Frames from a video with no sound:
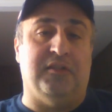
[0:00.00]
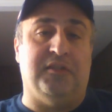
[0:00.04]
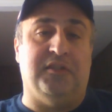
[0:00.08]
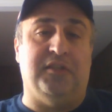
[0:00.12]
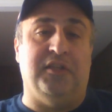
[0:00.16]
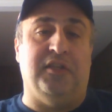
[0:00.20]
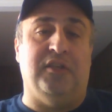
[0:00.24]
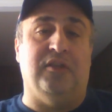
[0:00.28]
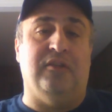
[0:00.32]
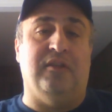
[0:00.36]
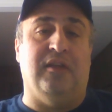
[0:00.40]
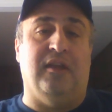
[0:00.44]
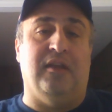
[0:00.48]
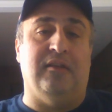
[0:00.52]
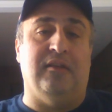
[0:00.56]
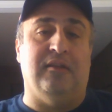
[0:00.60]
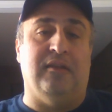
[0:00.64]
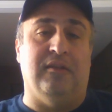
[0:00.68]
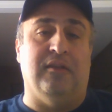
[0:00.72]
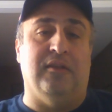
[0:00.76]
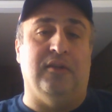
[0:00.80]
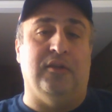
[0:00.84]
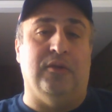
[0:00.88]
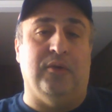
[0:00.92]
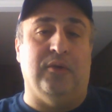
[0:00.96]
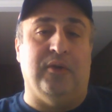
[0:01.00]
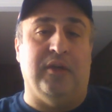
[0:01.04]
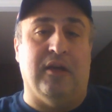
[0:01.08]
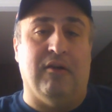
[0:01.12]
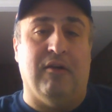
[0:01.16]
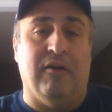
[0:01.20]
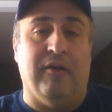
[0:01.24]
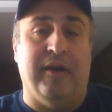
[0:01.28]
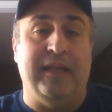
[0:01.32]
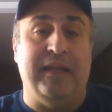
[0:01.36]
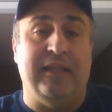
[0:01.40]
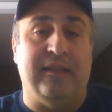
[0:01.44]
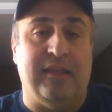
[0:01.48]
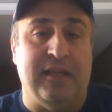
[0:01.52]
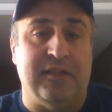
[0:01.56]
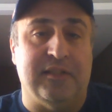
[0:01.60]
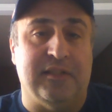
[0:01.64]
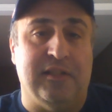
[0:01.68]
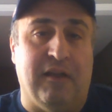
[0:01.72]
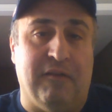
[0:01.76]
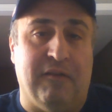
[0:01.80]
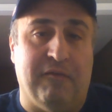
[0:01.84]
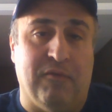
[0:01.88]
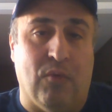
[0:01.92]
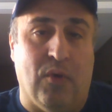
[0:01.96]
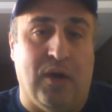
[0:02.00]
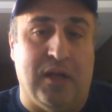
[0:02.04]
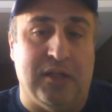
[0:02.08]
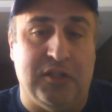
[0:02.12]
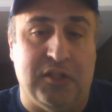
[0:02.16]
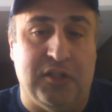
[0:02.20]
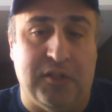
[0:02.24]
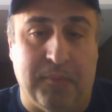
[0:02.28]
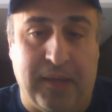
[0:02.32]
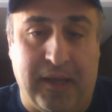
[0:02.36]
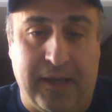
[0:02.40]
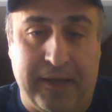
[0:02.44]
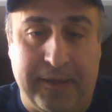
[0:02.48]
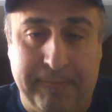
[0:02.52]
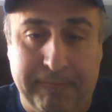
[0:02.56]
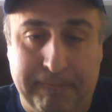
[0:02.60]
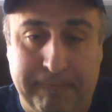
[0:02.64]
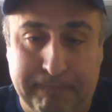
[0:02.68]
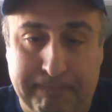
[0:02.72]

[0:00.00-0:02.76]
I'll see you then in the new year. All right. Thanks a lot for watching. Bye.